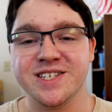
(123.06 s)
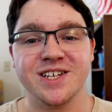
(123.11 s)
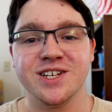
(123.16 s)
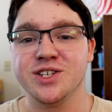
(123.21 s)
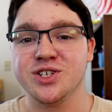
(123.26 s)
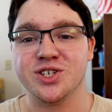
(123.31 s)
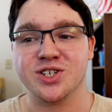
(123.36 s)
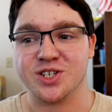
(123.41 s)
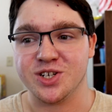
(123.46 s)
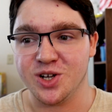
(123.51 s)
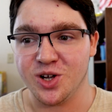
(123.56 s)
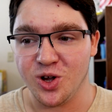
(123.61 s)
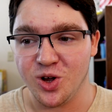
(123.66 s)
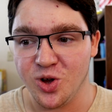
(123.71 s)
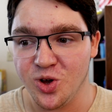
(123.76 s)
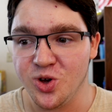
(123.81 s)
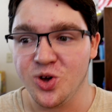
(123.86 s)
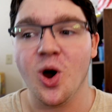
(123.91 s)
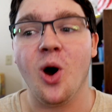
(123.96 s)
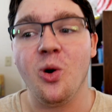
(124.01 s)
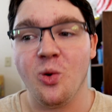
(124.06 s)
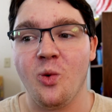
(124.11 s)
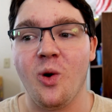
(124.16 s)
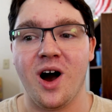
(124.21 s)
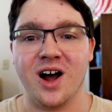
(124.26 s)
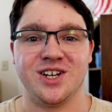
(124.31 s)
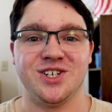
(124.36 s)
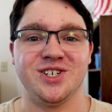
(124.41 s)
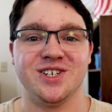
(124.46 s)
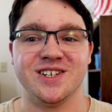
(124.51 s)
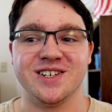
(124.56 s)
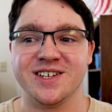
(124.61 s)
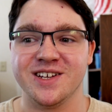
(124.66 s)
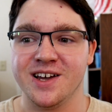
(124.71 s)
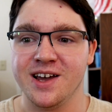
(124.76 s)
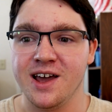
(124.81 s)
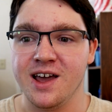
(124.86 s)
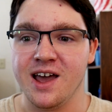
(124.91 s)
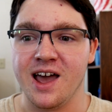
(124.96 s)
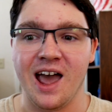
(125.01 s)
Just go watch it.
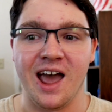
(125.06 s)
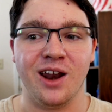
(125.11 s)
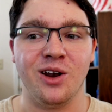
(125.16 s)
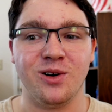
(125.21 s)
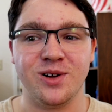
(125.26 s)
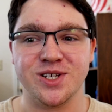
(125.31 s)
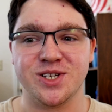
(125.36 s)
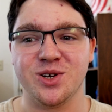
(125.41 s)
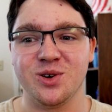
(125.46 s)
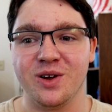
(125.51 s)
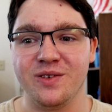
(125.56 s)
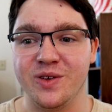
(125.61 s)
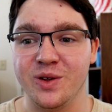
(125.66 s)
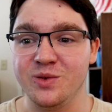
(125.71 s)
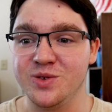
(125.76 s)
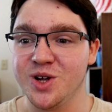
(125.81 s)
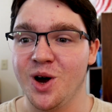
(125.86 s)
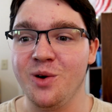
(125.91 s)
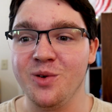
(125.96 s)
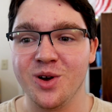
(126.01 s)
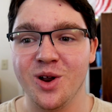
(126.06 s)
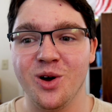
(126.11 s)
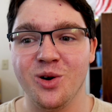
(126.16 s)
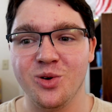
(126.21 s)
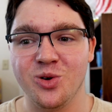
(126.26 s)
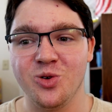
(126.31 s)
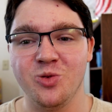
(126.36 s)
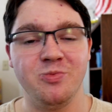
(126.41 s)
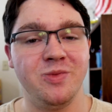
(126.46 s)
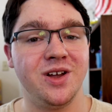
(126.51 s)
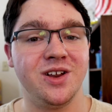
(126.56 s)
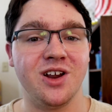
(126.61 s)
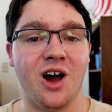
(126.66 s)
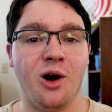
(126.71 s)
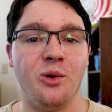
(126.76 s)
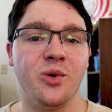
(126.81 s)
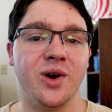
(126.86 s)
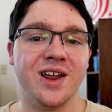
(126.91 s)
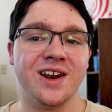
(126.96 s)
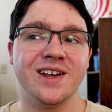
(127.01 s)
And also, if you don't know who Ming-Na
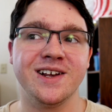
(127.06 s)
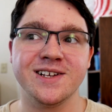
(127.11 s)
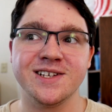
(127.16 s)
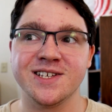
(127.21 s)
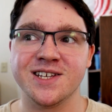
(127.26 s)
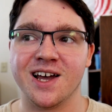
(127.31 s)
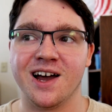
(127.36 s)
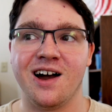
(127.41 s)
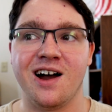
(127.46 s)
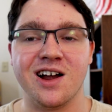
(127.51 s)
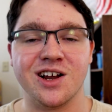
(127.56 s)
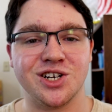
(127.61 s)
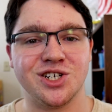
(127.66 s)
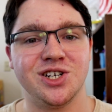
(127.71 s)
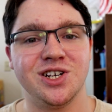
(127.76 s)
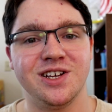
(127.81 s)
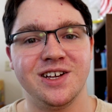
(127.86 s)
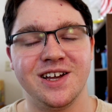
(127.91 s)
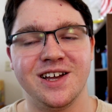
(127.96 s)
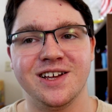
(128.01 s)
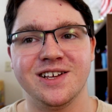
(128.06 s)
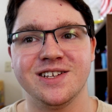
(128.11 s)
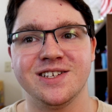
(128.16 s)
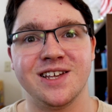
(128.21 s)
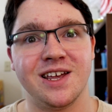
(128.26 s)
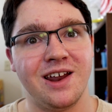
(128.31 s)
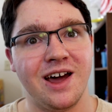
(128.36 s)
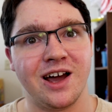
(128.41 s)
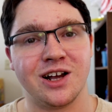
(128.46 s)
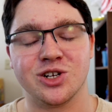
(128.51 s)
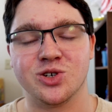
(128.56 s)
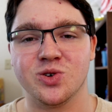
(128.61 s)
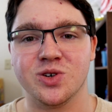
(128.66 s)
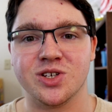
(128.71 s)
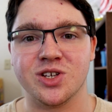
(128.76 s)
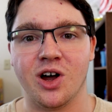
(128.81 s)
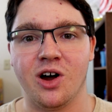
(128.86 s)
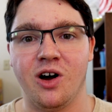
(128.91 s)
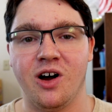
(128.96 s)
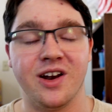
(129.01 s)
Wen is, she is an
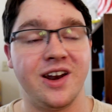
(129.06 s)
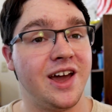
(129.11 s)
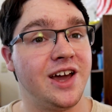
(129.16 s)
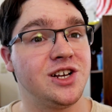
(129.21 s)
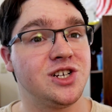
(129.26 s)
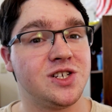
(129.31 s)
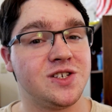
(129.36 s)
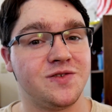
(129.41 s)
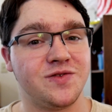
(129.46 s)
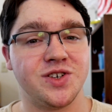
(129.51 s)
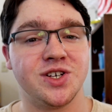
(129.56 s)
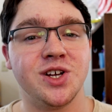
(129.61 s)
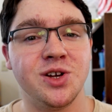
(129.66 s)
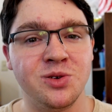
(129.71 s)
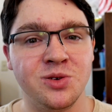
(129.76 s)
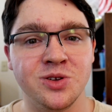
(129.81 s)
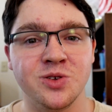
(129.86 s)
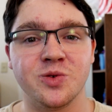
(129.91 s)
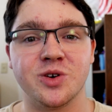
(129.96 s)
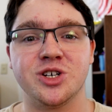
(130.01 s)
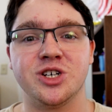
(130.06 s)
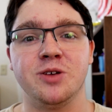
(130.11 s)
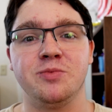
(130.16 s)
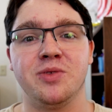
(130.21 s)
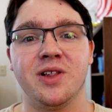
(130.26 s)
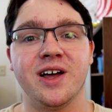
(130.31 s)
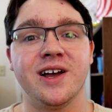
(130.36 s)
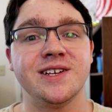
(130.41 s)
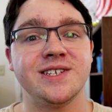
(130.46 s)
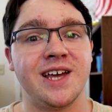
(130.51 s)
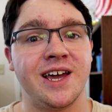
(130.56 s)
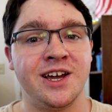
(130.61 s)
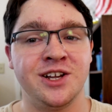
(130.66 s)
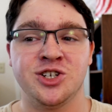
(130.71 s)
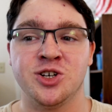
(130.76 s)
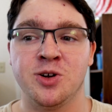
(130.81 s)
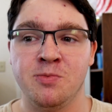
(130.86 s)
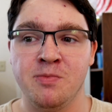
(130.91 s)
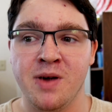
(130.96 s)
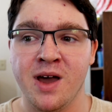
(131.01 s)
actress on Agents of S.H.I.E.L.D. where she plays
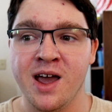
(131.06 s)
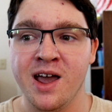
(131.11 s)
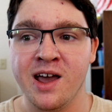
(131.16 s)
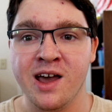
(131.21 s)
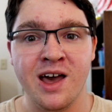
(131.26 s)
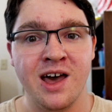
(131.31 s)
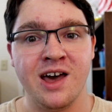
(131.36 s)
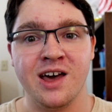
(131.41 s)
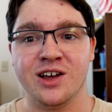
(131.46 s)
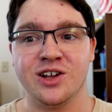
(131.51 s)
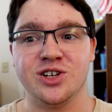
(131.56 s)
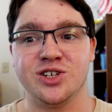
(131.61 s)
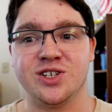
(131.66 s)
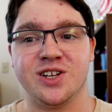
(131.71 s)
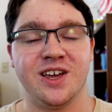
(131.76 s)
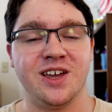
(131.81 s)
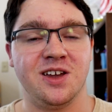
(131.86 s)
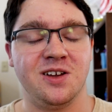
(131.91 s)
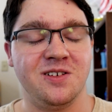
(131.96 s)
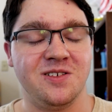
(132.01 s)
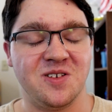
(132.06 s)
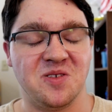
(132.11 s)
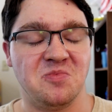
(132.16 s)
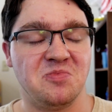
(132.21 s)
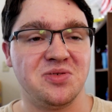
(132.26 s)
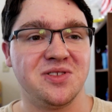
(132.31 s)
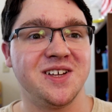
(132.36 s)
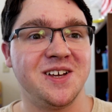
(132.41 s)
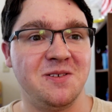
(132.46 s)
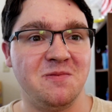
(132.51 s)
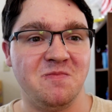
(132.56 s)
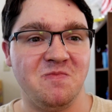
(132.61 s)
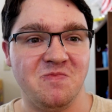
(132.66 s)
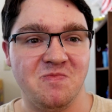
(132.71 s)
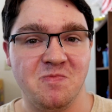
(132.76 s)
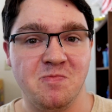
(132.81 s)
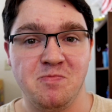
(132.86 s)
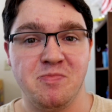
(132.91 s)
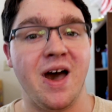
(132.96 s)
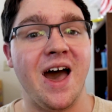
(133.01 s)
Agent May, just a complete
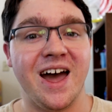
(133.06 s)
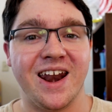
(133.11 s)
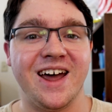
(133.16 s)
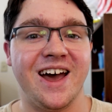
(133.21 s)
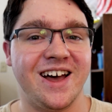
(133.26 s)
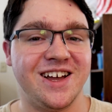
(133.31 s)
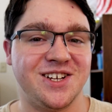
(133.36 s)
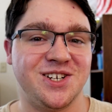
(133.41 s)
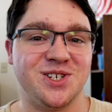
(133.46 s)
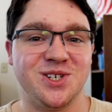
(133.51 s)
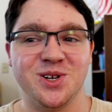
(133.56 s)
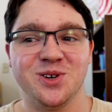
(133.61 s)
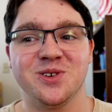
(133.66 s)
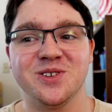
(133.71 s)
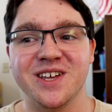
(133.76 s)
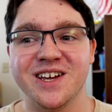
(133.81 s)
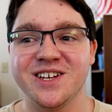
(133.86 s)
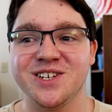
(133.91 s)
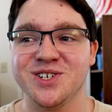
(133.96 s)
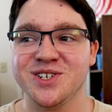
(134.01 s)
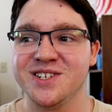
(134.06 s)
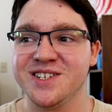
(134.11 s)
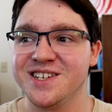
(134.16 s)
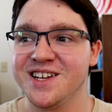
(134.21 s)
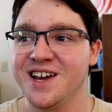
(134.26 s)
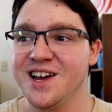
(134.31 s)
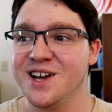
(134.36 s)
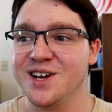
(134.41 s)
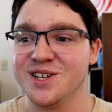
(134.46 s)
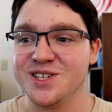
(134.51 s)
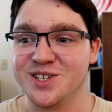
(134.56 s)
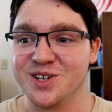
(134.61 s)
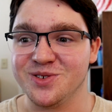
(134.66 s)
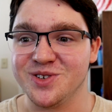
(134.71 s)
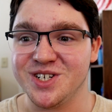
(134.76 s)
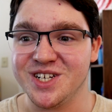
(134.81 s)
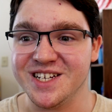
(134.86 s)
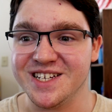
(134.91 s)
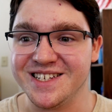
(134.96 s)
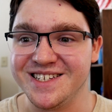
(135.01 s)
badass S.H.I.E.L.D. agent. So
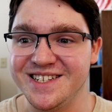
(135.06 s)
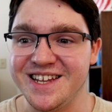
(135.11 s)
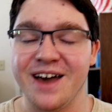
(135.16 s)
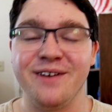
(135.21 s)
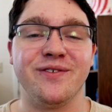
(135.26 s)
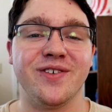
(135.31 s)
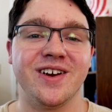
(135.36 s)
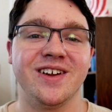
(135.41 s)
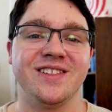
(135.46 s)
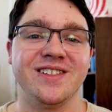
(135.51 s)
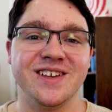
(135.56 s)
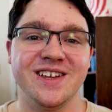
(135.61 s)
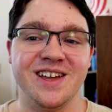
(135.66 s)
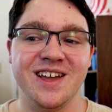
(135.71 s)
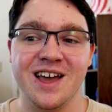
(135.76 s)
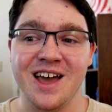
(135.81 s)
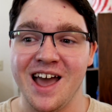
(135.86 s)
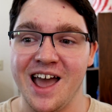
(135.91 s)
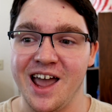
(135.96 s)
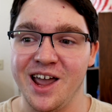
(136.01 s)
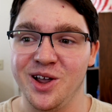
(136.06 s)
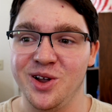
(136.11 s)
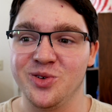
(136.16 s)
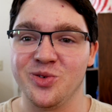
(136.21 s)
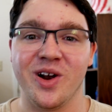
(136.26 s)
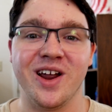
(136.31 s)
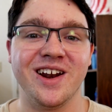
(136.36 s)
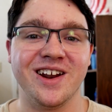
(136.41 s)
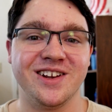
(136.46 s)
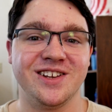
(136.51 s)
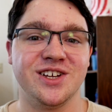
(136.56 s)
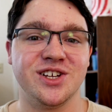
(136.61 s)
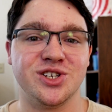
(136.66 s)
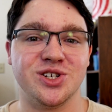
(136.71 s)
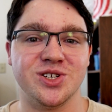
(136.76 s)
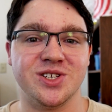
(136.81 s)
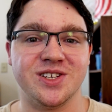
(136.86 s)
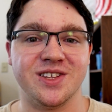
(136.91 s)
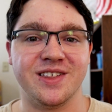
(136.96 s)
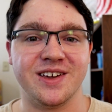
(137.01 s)
she is definitely a great
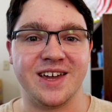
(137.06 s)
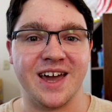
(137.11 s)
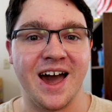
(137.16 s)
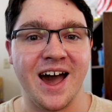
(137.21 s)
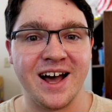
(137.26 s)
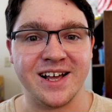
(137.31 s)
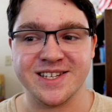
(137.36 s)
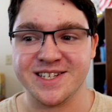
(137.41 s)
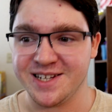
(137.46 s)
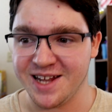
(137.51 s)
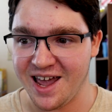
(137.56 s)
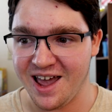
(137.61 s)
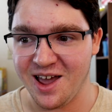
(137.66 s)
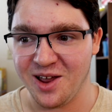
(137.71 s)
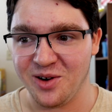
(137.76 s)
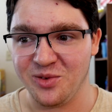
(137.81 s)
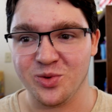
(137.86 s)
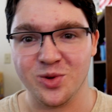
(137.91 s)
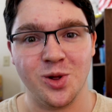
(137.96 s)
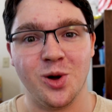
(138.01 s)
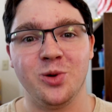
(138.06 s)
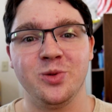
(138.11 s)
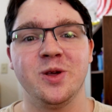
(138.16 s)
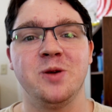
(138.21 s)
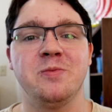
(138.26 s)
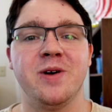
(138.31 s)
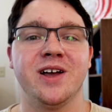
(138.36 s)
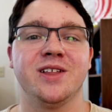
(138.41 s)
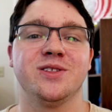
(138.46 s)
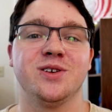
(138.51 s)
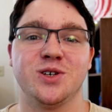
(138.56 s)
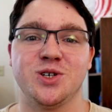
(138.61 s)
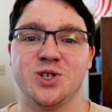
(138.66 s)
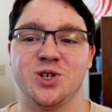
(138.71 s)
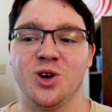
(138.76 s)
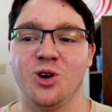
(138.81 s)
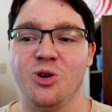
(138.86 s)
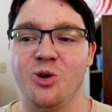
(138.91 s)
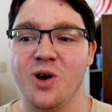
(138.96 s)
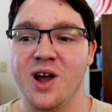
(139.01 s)
addition to the cast and will only make this
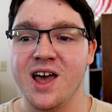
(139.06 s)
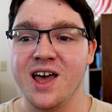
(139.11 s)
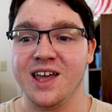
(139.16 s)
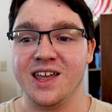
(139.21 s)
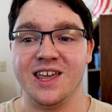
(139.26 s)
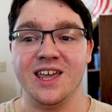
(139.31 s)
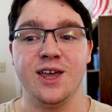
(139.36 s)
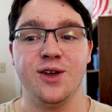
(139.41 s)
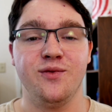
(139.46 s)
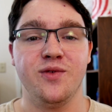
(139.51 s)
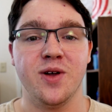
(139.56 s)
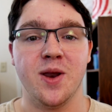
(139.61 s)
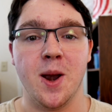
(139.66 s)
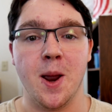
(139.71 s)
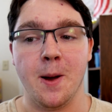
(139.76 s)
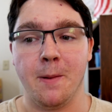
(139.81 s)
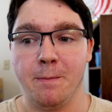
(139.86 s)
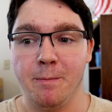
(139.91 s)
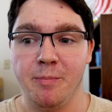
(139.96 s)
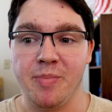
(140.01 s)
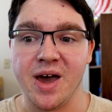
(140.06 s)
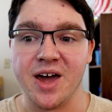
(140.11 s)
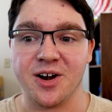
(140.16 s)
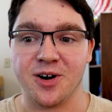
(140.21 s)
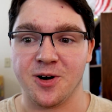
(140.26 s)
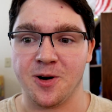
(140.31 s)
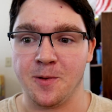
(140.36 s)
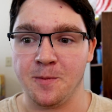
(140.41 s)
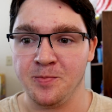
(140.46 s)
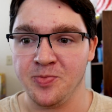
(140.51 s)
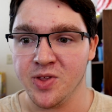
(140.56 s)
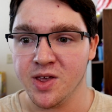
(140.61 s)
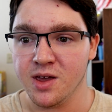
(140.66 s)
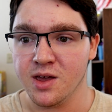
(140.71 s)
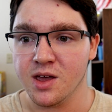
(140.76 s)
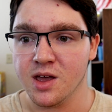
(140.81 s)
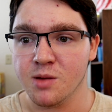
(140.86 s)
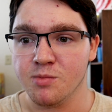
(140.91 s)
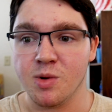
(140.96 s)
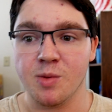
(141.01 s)
show even better.
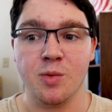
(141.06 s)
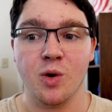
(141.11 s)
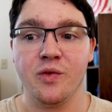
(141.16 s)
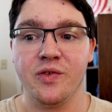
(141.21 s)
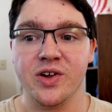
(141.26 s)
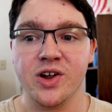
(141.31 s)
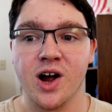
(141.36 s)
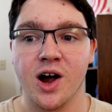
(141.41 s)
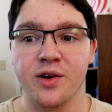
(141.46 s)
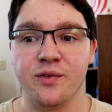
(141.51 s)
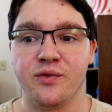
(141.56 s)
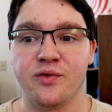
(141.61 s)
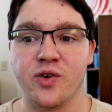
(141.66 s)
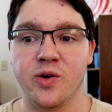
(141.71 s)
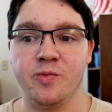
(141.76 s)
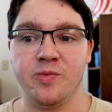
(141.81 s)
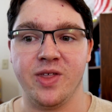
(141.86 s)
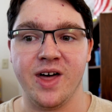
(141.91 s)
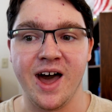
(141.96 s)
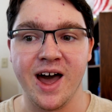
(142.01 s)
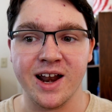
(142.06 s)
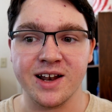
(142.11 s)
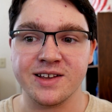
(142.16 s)
But moving on from that,